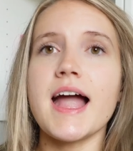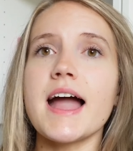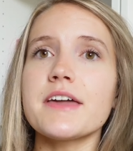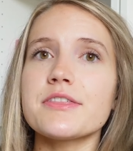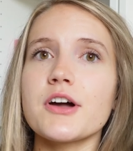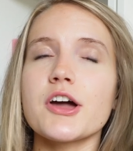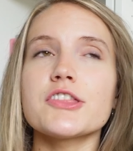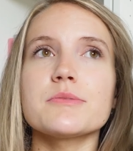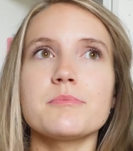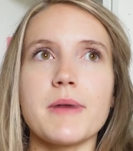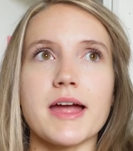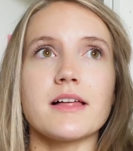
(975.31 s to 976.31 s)
I thought
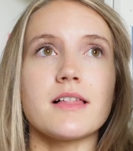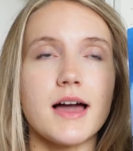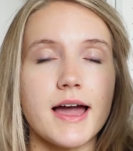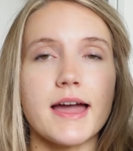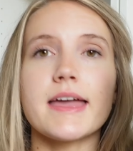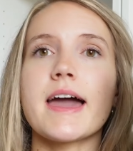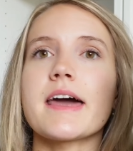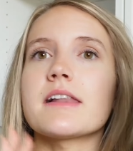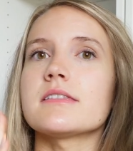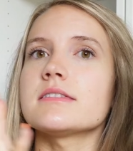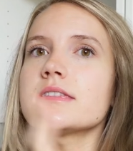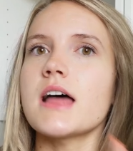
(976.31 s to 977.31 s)
Mile High had a
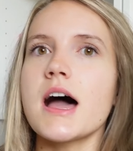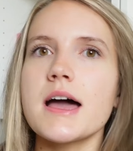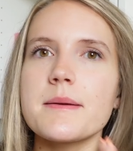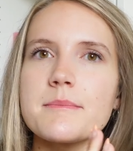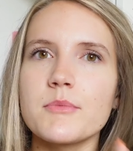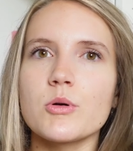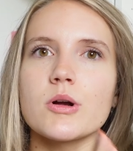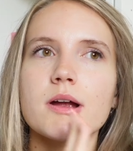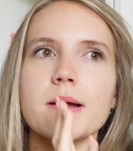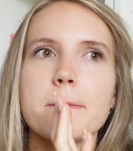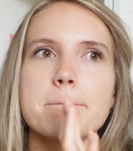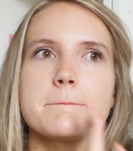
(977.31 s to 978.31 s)
lot
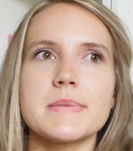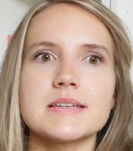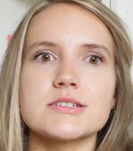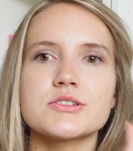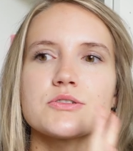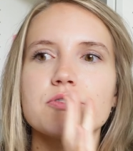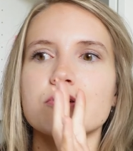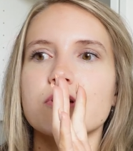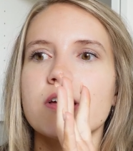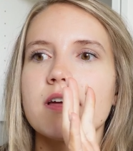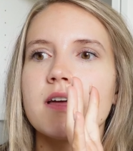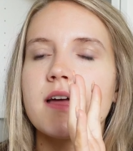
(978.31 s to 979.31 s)
more mental